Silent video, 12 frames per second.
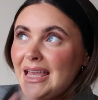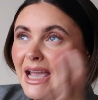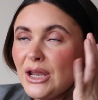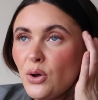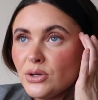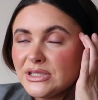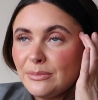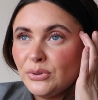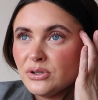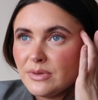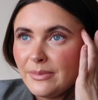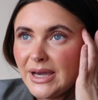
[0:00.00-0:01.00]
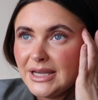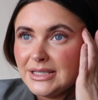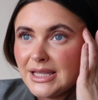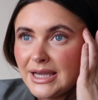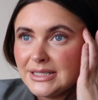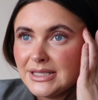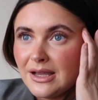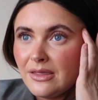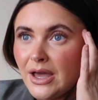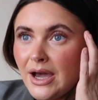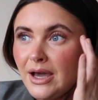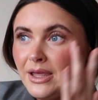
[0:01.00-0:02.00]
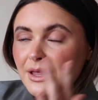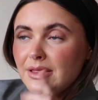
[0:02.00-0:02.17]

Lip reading: And it honestly blows my mind, the idea that